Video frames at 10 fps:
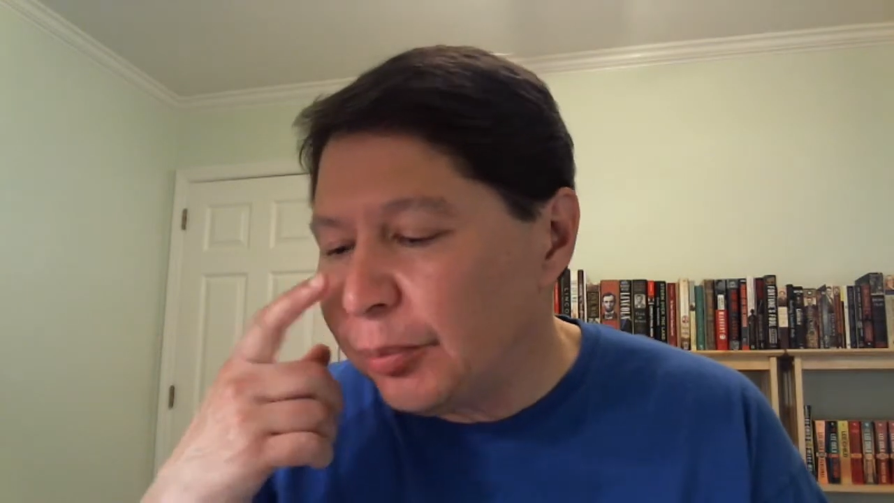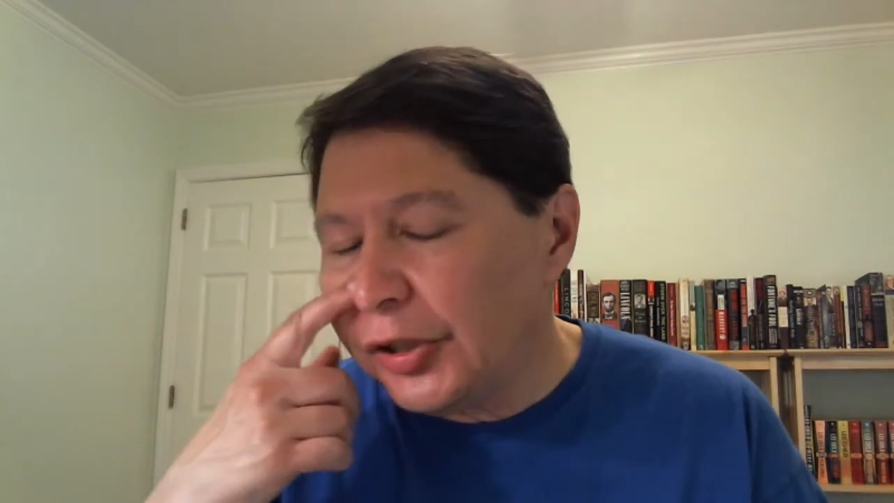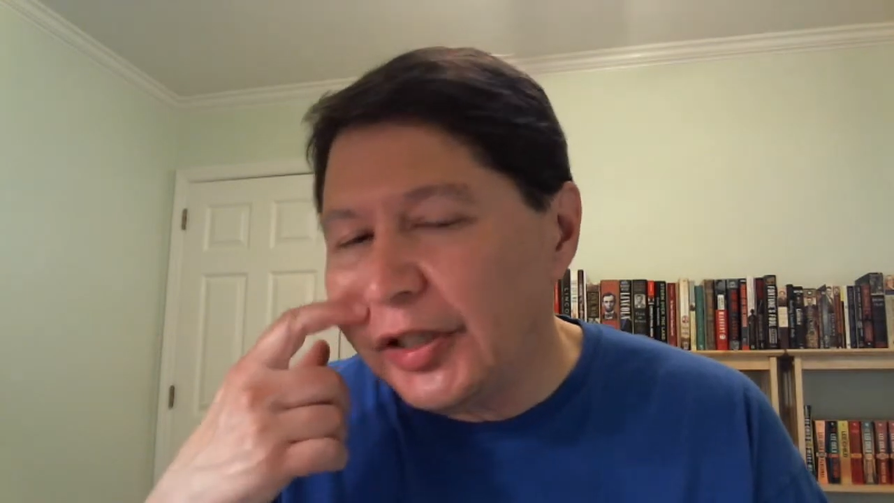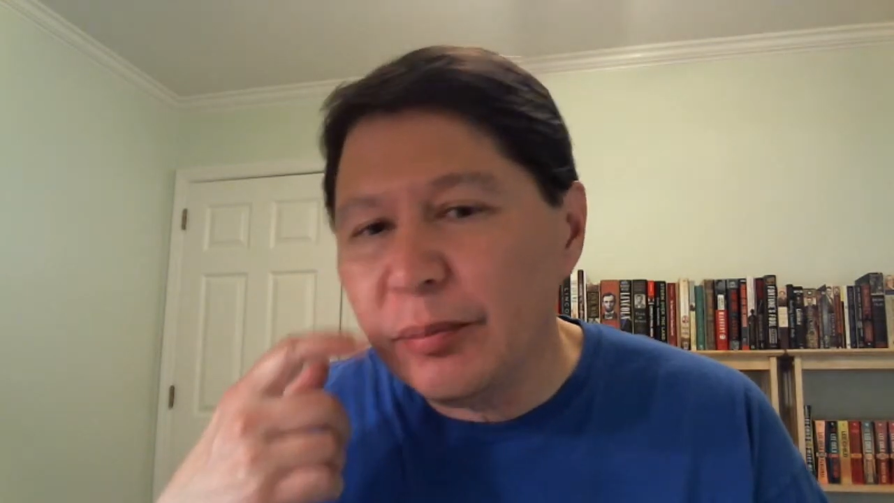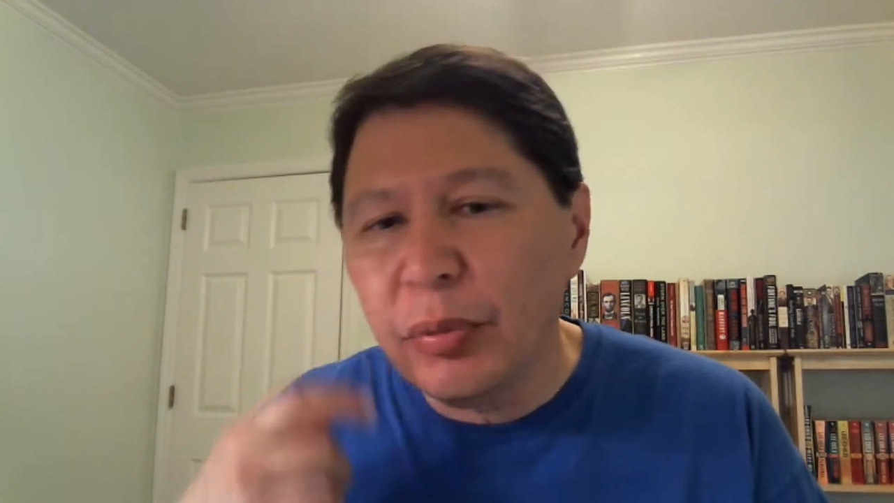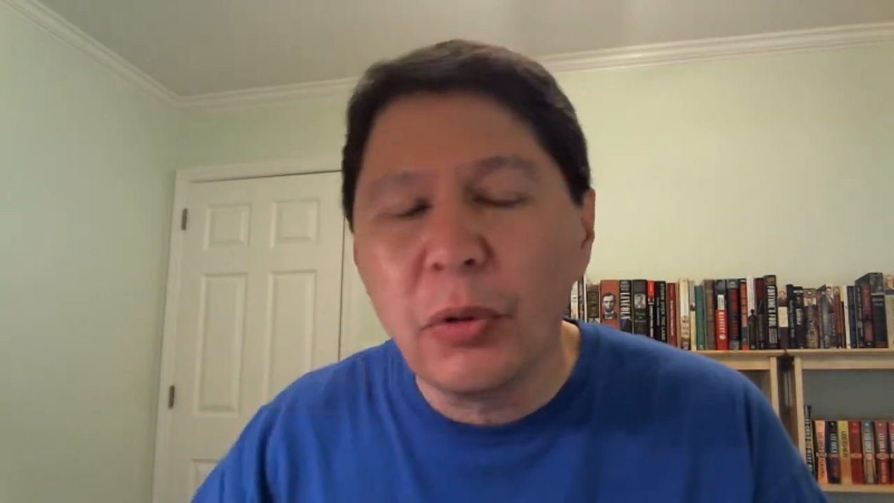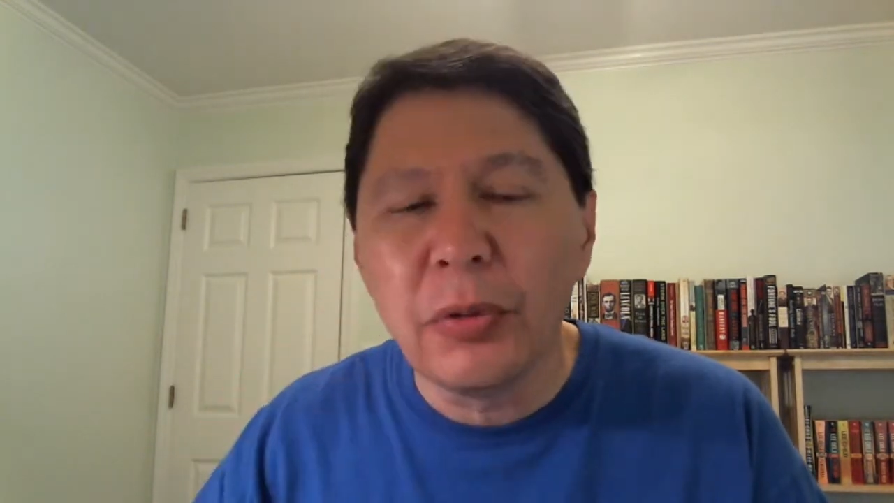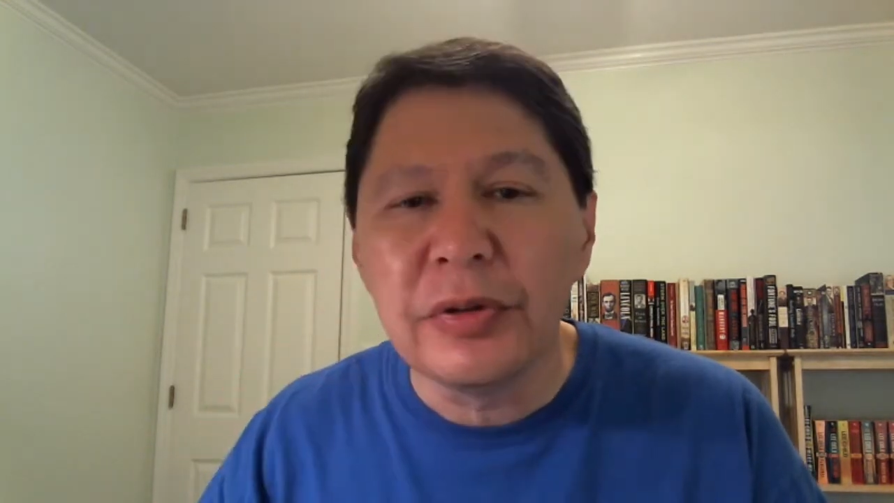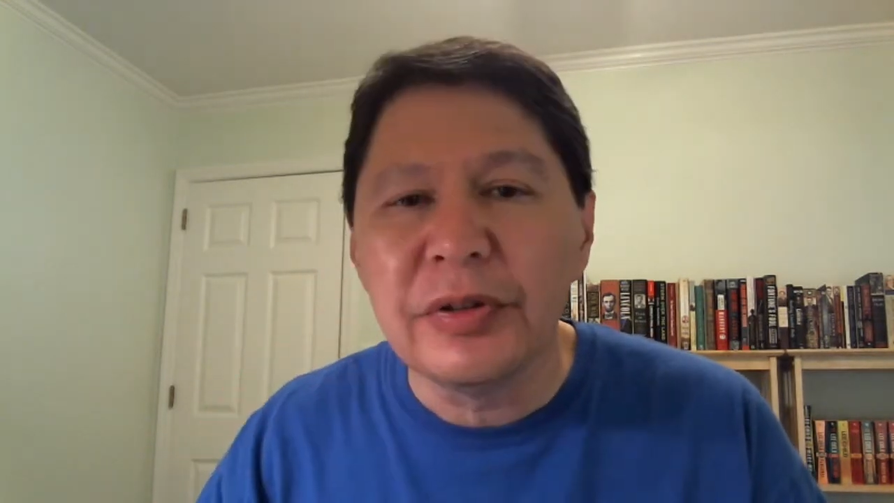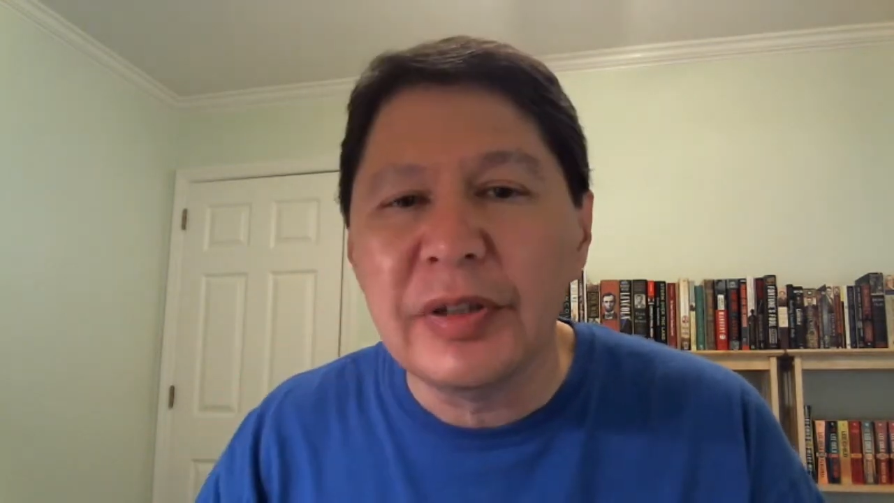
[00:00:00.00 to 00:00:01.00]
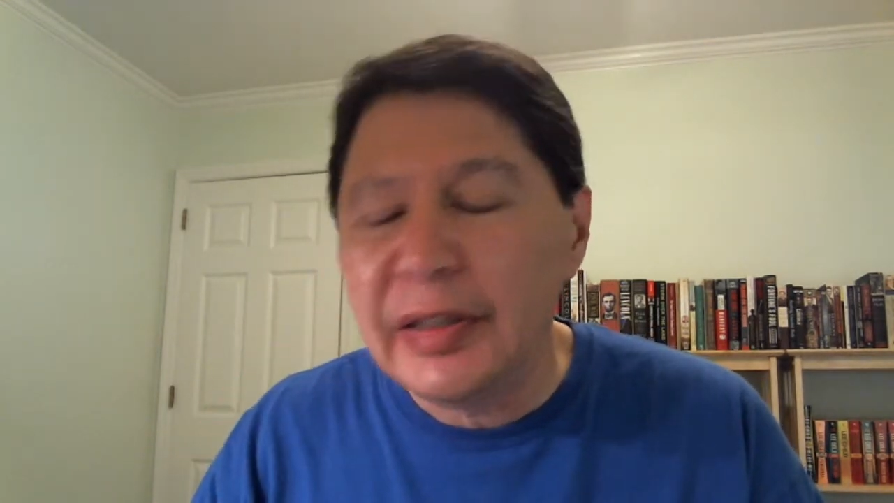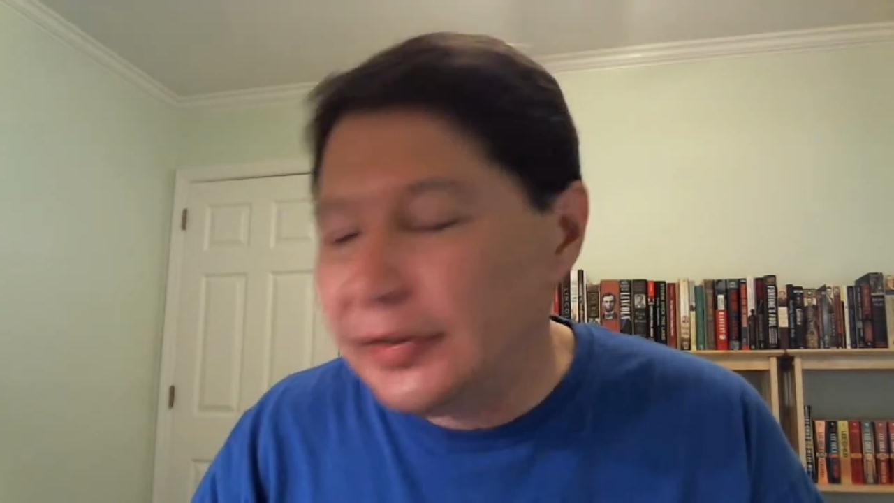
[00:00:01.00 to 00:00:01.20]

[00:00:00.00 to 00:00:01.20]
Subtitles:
pretty important